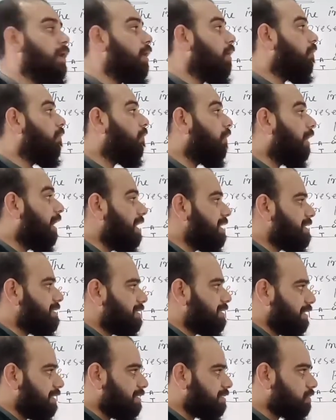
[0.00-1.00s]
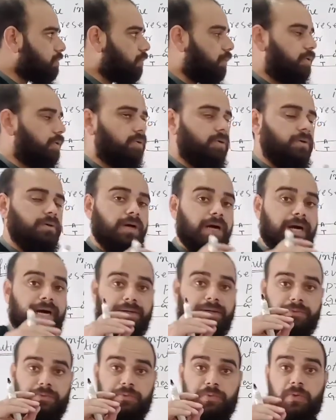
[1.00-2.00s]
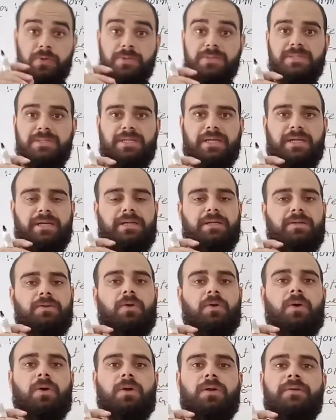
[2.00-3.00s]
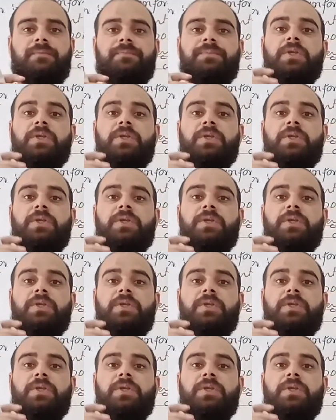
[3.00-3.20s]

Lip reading: while sense codon are those genetic code